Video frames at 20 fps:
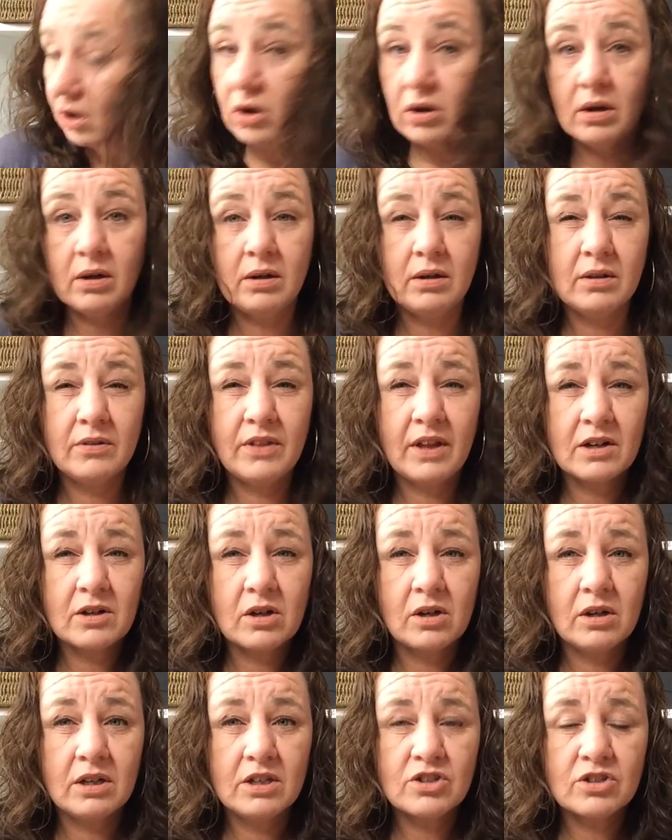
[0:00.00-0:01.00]
that
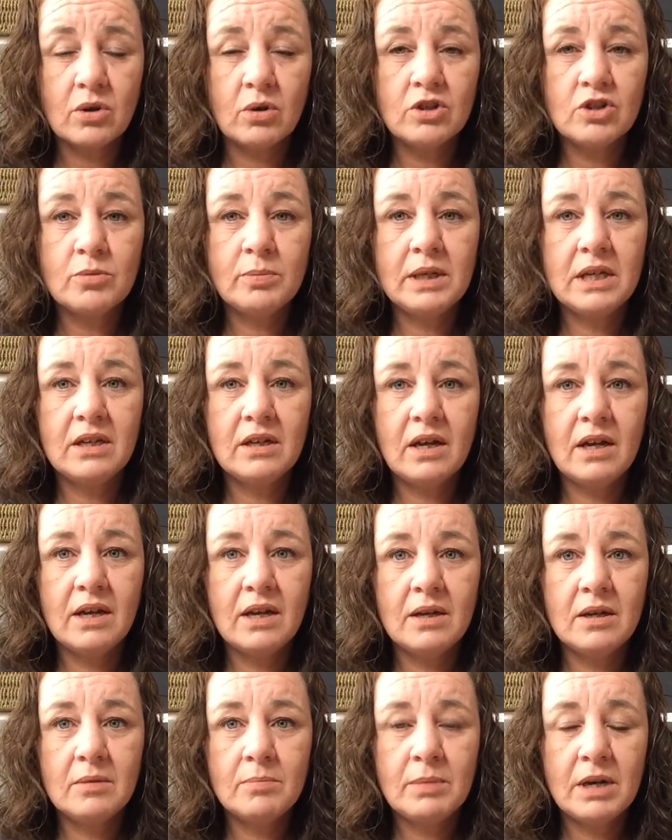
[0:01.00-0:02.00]
is going to be
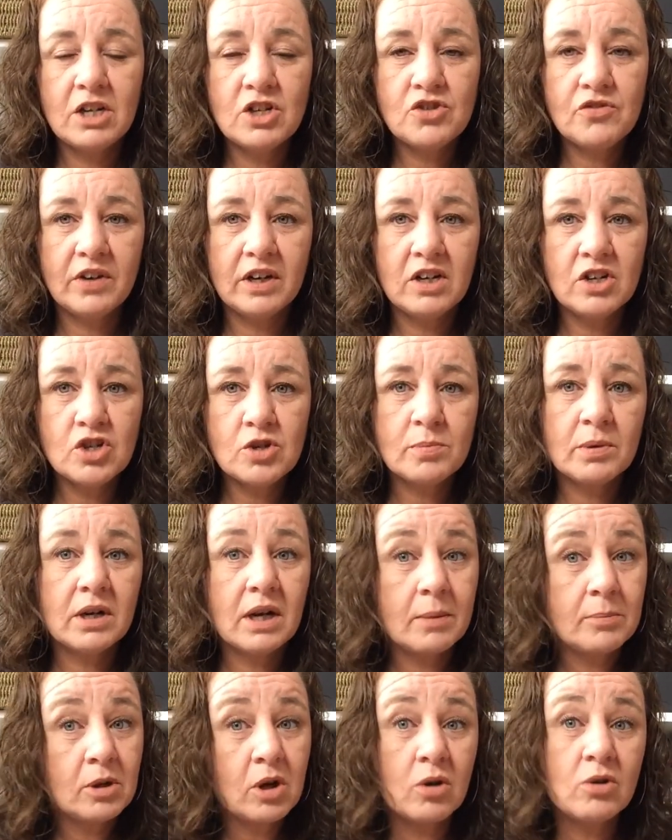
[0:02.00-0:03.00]
a page finish, but
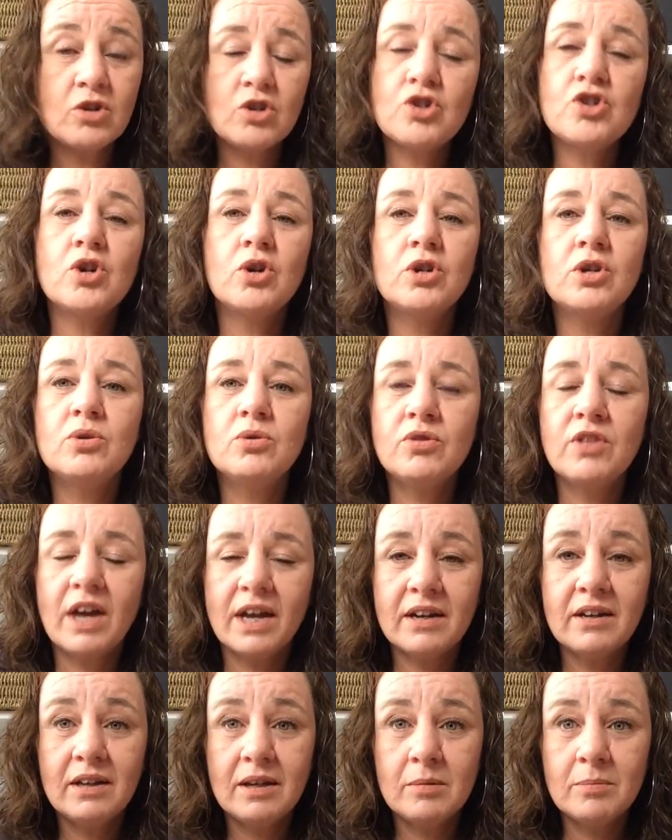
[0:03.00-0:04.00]
I'm going to show you
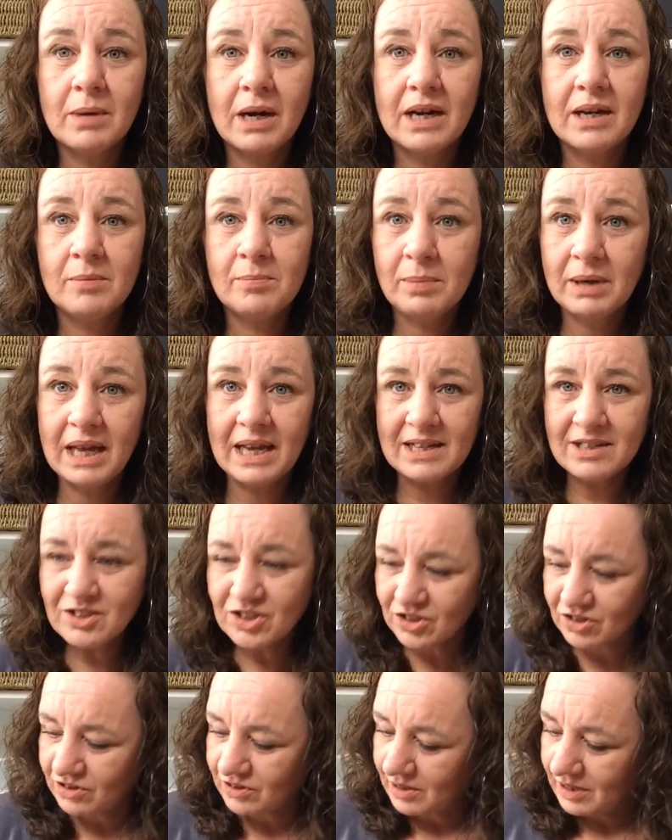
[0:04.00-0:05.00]
that in my
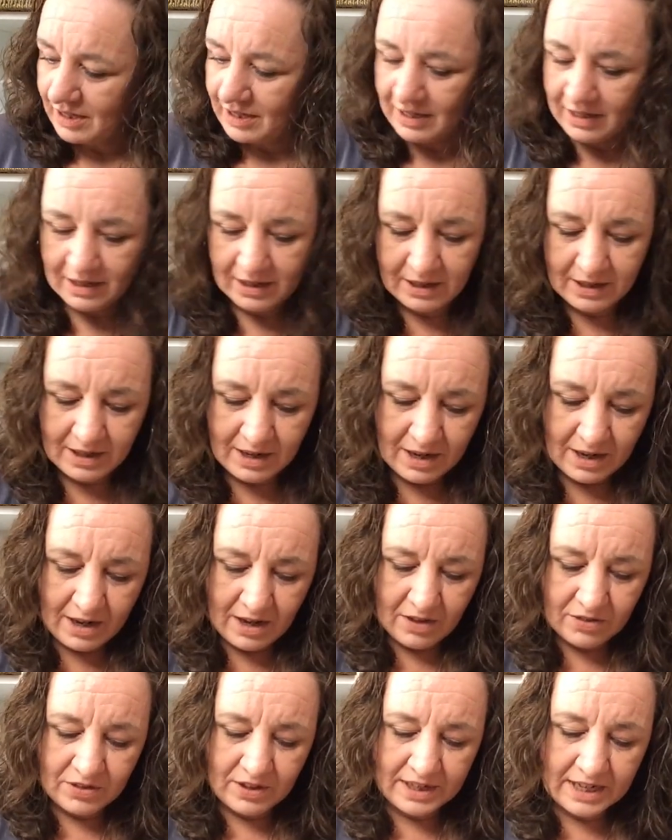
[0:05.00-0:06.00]
plans.
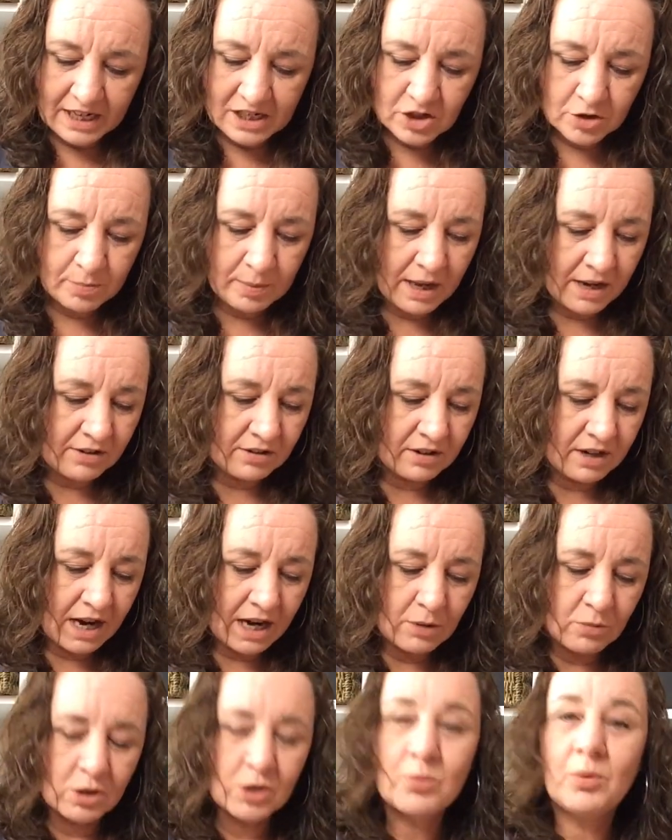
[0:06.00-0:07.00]
The next pattern
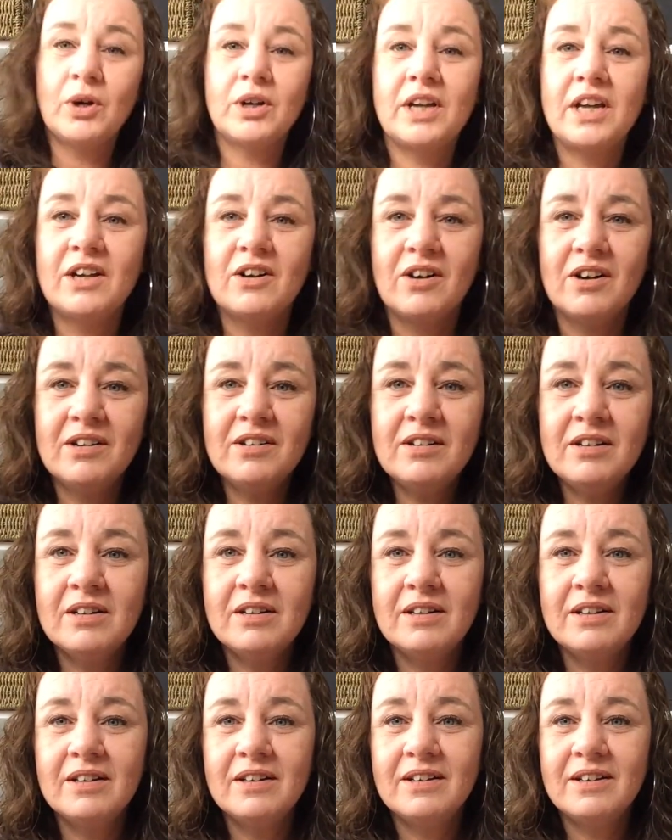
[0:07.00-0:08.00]
I was working on
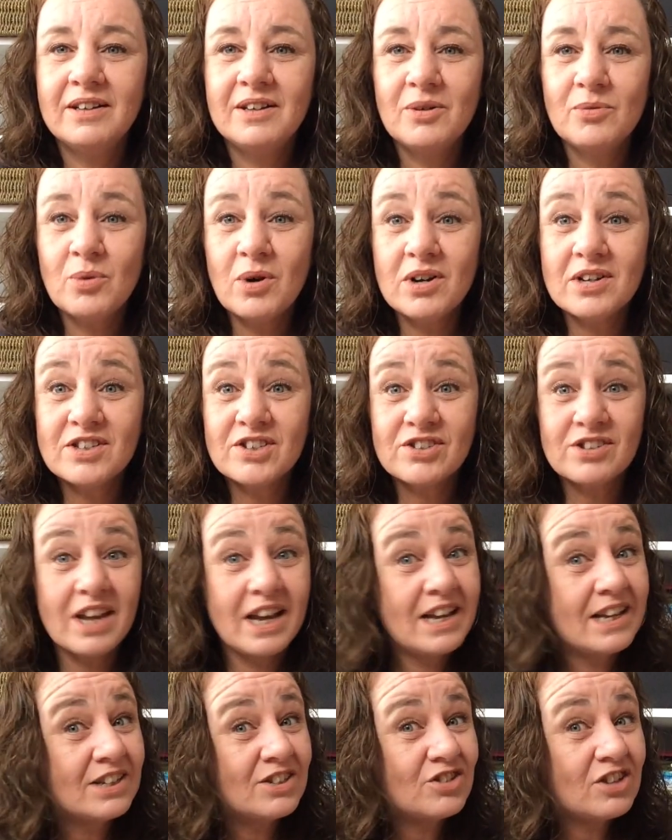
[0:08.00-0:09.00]
was
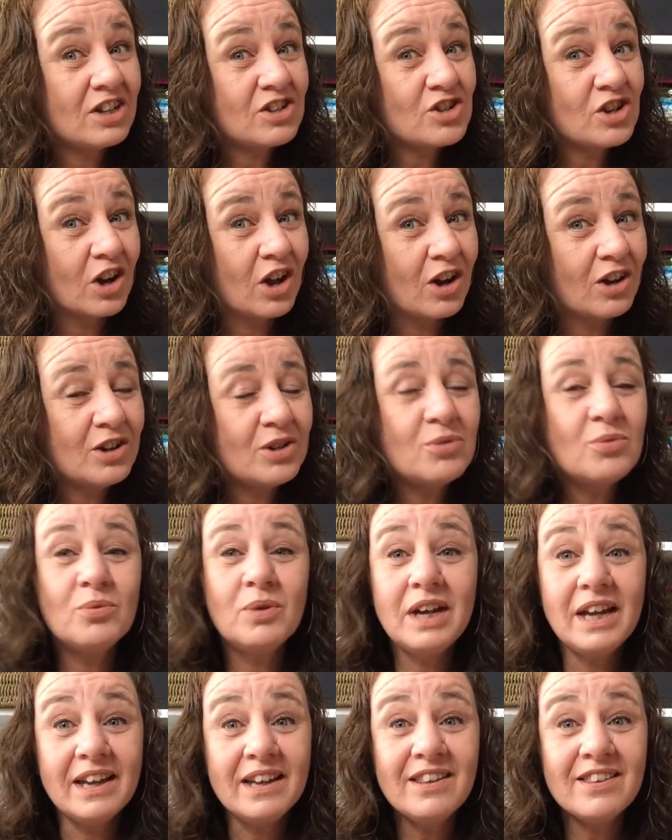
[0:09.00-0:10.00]
a stitch along
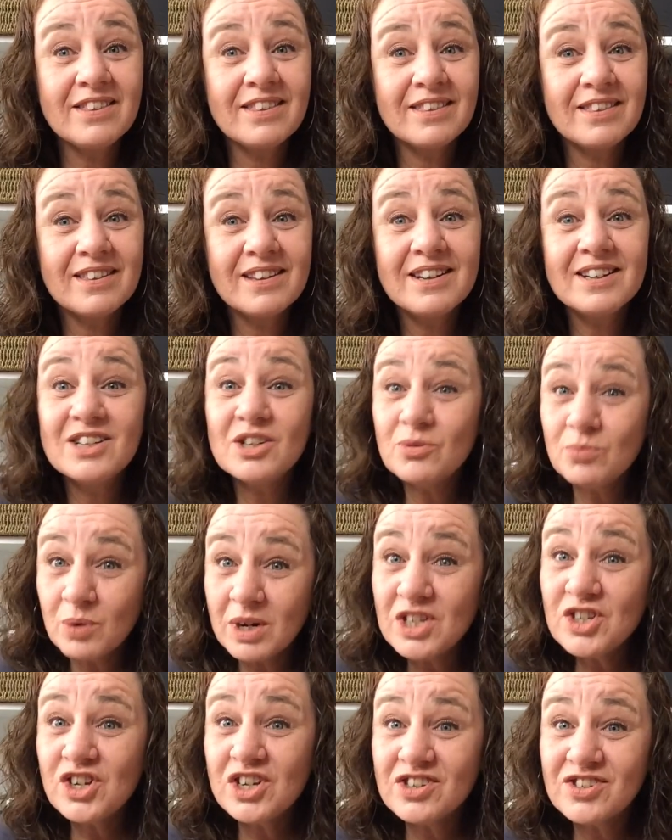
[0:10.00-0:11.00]
with the
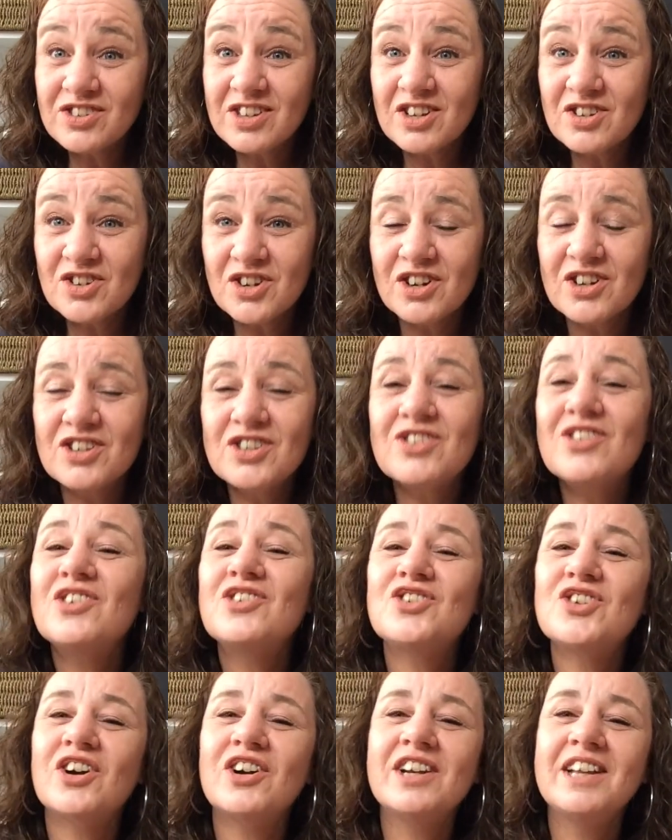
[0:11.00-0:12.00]
Witchy Stitchers,
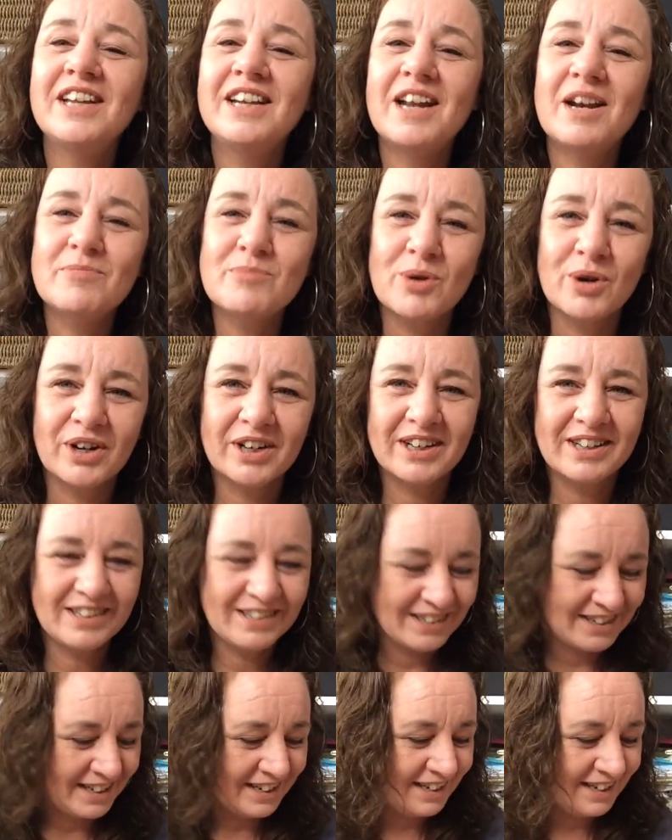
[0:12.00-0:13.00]
Charlene and Morgan.